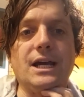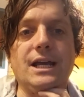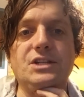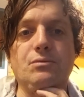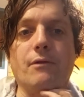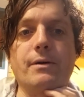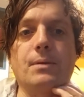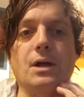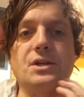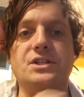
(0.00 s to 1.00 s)
against Roffey
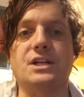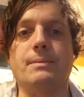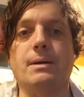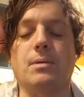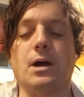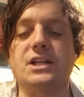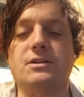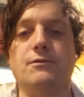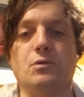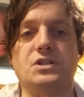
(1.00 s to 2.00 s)
Brothers can be applied to
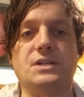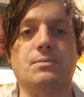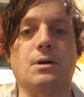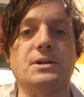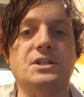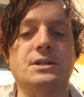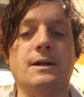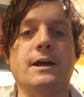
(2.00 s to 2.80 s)
enforce this promise.